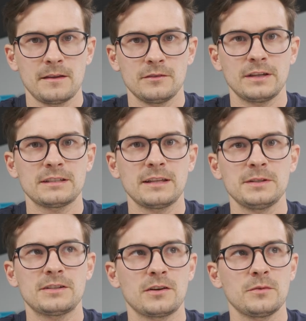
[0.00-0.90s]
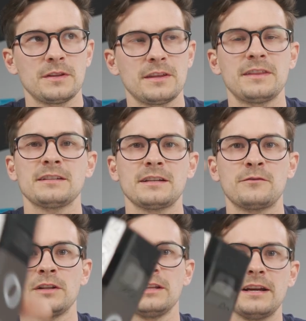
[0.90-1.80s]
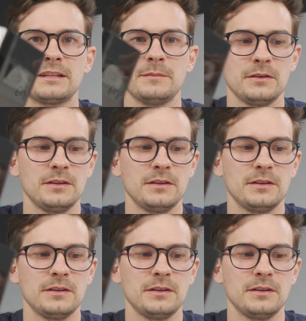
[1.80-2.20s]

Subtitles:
So I guess let me start with the things I've really liked about